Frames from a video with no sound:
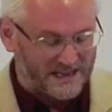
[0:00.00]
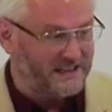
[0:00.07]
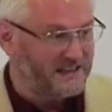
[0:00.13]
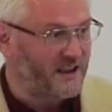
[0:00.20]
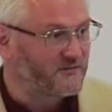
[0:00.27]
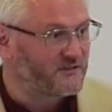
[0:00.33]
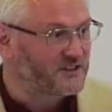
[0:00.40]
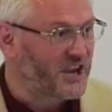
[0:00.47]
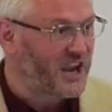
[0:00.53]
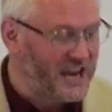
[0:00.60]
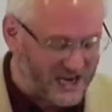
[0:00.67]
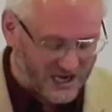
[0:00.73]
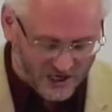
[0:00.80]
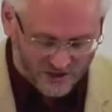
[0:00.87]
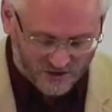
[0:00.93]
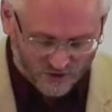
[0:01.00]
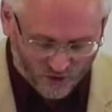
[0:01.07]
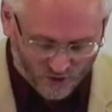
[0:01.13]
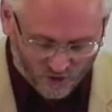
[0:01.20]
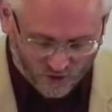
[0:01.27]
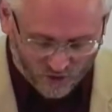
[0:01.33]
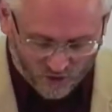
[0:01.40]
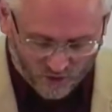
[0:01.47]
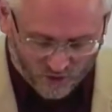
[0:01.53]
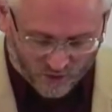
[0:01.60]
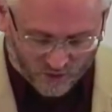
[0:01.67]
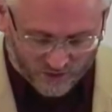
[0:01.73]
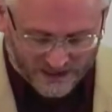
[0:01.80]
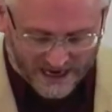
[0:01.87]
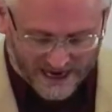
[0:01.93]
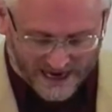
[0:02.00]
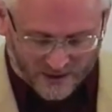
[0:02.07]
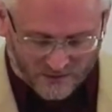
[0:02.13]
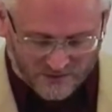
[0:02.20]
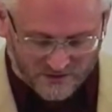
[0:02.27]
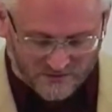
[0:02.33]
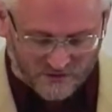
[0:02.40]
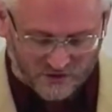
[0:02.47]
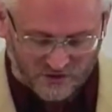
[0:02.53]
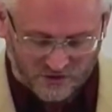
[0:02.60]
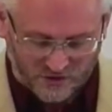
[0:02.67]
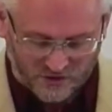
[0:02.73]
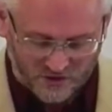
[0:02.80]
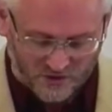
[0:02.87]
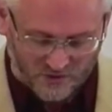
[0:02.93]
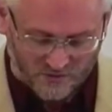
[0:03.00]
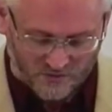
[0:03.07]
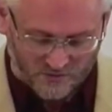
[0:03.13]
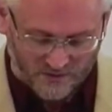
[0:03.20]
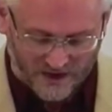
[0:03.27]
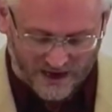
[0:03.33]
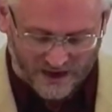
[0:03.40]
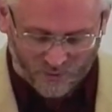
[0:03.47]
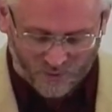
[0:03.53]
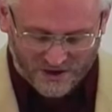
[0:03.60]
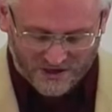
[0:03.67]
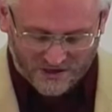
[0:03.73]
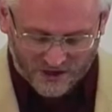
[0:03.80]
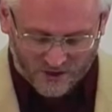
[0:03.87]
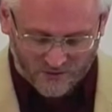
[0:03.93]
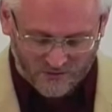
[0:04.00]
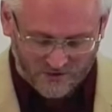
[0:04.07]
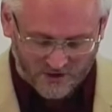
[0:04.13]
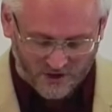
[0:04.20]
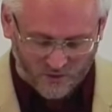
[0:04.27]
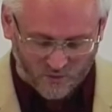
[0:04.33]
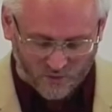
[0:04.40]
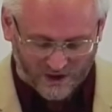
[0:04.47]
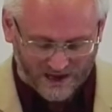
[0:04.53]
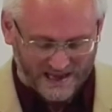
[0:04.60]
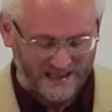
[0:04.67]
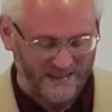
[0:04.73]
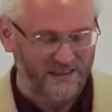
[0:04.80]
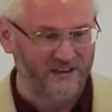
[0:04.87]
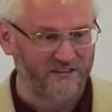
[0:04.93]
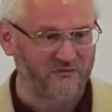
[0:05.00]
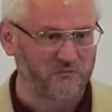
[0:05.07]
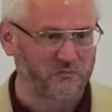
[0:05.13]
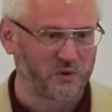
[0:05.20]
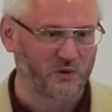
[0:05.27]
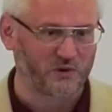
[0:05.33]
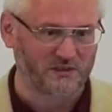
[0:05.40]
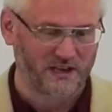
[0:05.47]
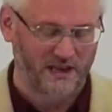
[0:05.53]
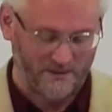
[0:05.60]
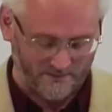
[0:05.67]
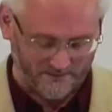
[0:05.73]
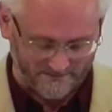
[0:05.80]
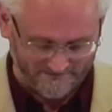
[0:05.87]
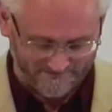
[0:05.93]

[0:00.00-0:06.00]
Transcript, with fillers: They've taken the Lord out of the tomb, and we don't know where they've put him.